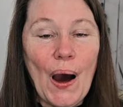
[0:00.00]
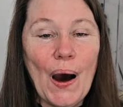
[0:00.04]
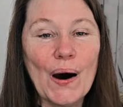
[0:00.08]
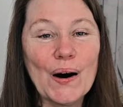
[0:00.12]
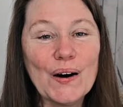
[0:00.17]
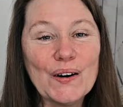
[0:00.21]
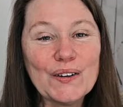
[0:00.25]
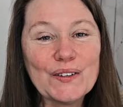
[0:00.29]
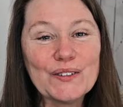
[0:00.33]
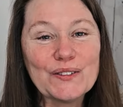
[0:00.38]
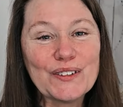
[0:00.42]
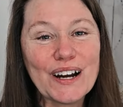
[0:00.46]

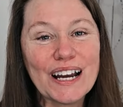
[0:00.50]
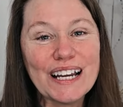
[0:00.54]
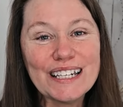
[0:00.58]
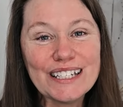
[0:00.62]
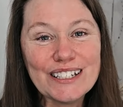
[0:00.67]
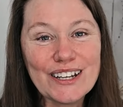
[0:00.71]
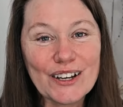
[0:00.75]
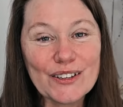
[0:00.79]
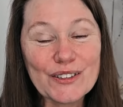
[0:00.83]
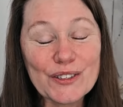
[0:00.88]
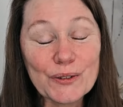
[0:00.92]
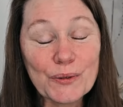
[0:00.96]

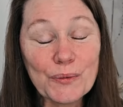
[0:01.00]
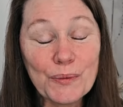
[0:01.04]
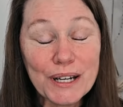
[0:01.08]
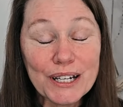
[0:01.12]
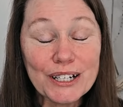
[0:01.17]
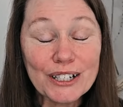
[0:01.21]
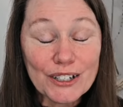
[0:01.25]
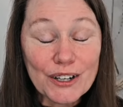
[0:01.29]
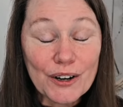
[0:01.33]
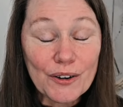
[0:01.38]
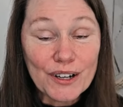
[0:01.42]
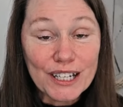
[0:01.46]
Alrighty, y'all, so
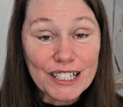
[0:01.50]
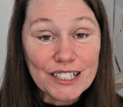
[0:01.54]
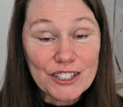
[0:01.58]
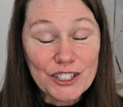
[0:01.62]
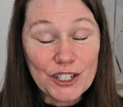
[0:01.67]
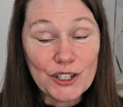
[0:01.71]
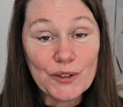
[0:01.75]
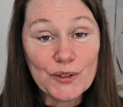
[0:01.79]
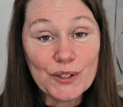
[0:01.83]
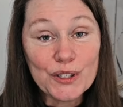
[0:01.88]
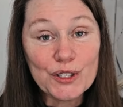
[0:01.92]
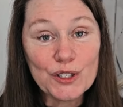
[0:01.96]
we are going
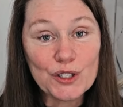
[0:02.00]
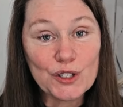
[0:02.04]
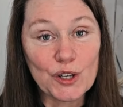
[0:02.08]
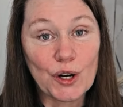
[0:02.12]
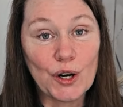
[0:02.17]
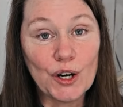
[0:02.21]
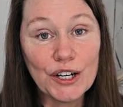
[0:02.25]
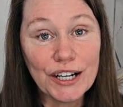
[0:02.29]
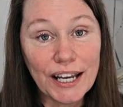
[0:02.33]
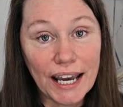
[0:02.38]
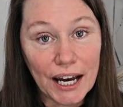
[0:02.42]
to start